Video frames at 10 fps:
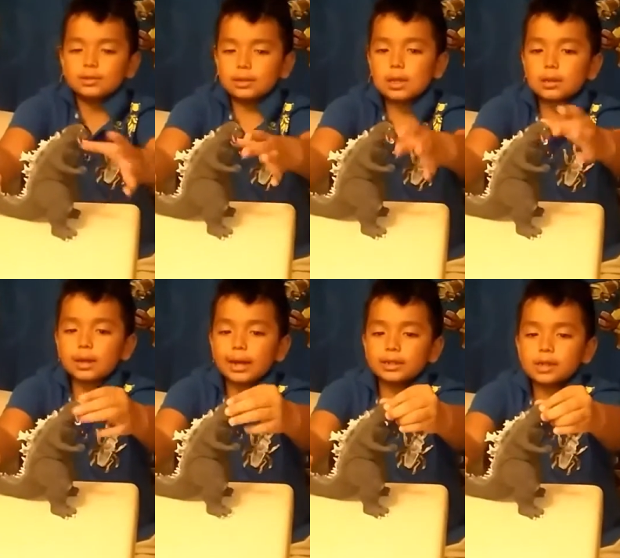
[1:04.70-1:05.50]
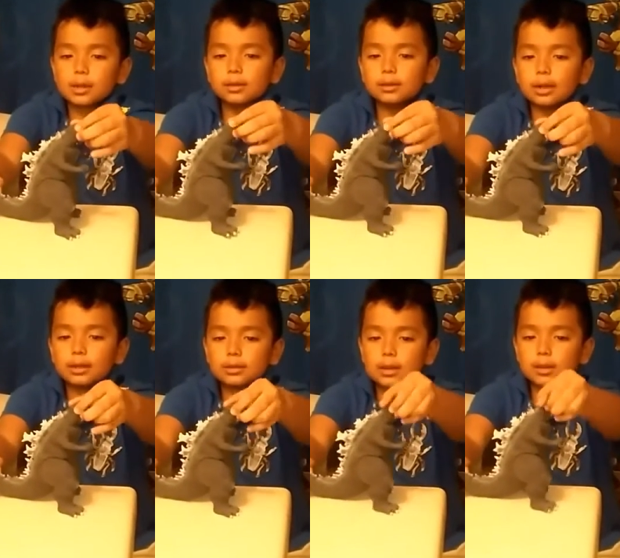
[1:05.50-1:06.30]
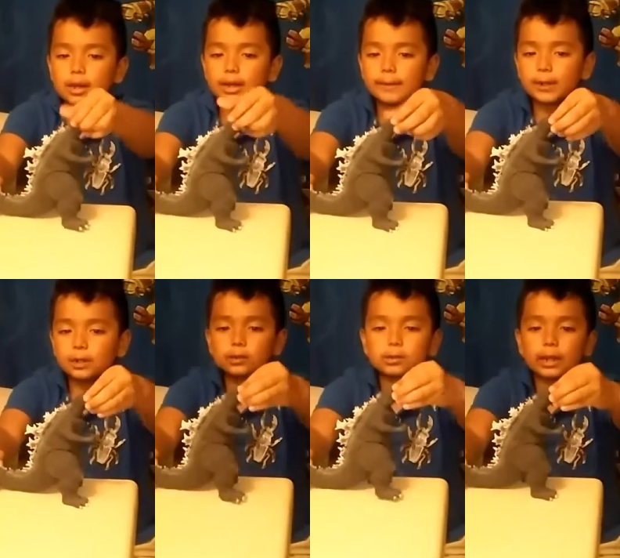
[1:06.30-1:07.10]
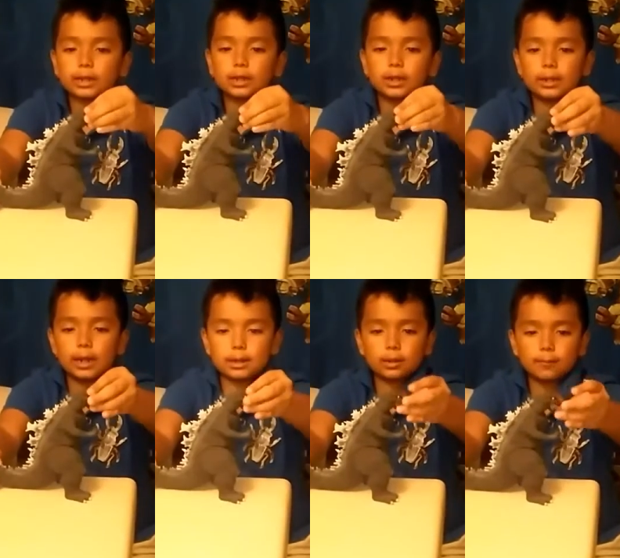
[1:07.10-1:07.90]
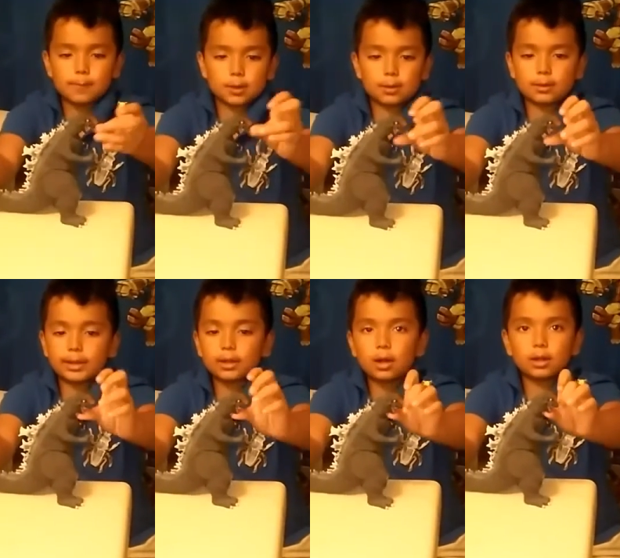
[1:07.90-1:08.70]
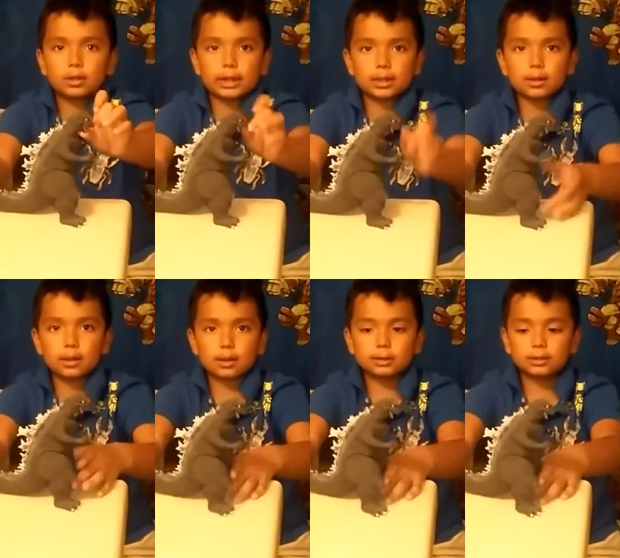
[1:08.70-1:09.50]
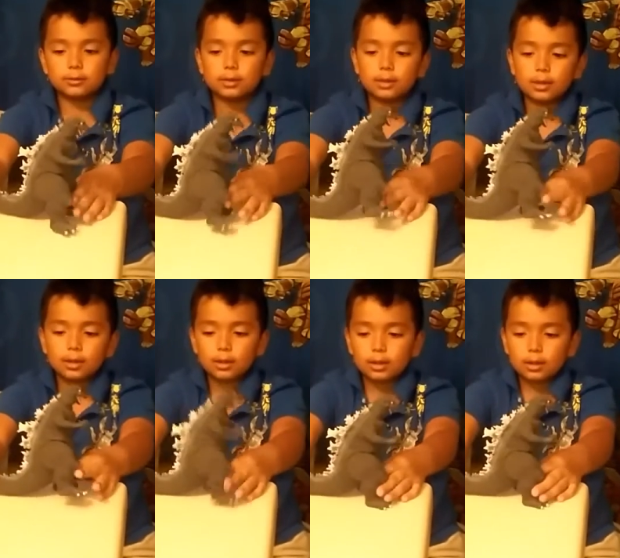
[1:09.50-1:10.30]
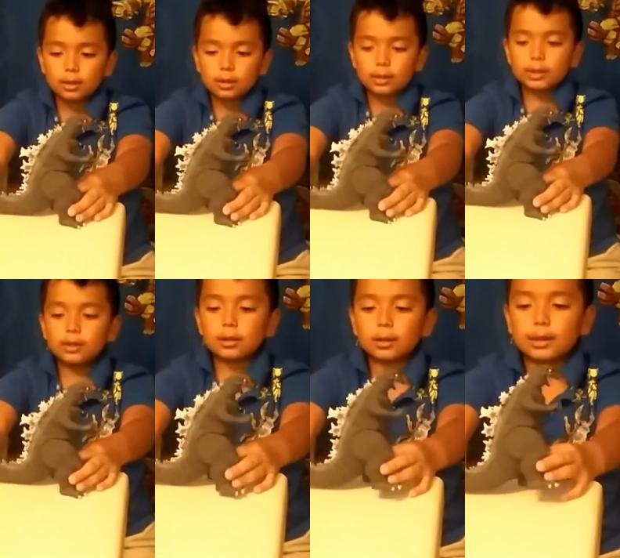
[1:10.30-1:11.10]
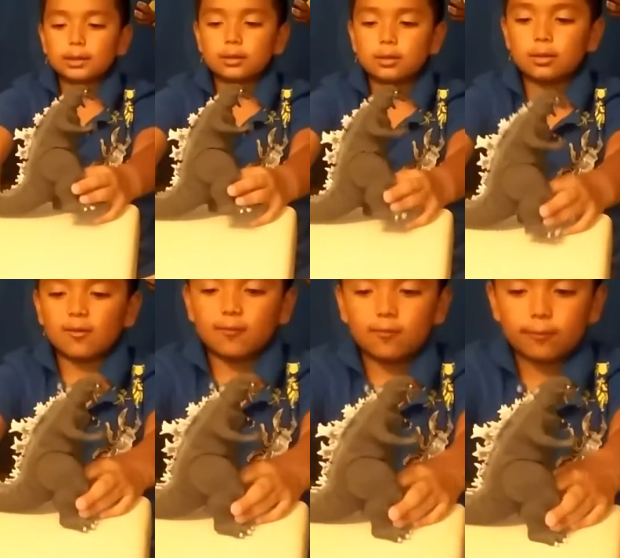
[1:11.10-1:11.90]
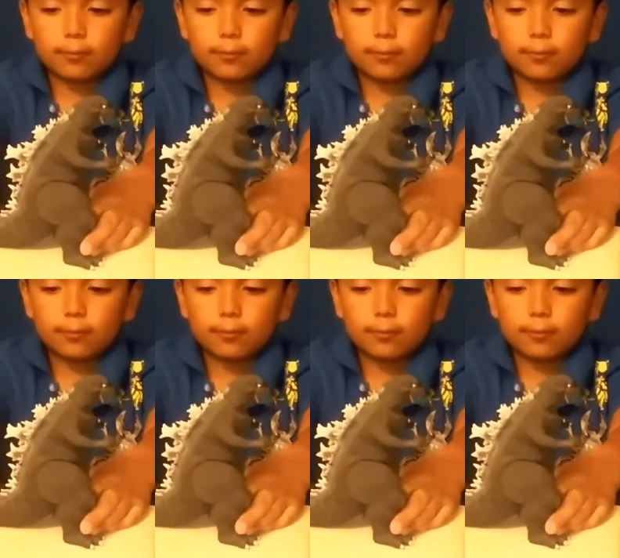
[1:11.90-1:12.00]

this guy does not even look like Godzilla vs. King Kong 1962. It looks like the